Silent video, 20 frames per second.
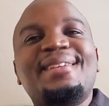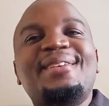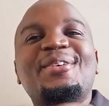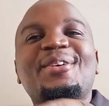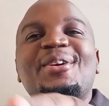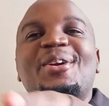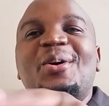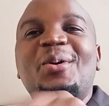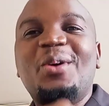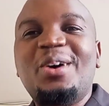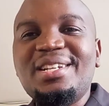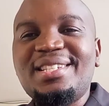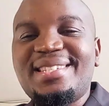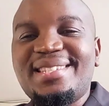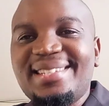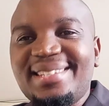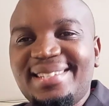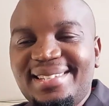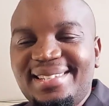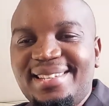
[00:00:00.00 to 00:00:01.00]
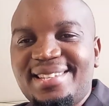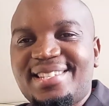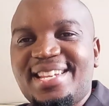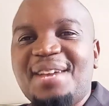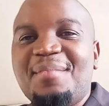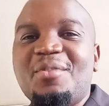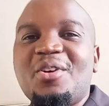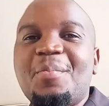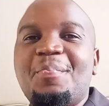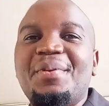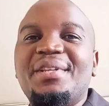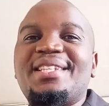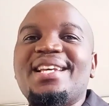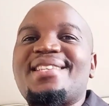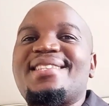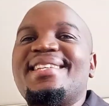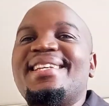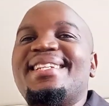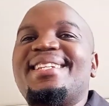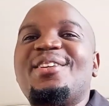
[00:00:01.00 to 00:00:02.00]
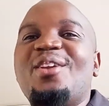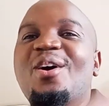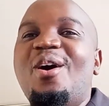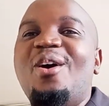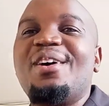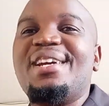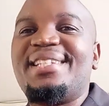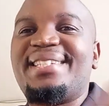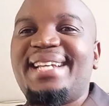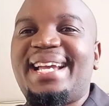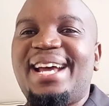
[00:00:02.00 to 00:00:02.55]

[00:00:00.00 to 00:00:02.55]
Do you know what? Simon Peter said, No, it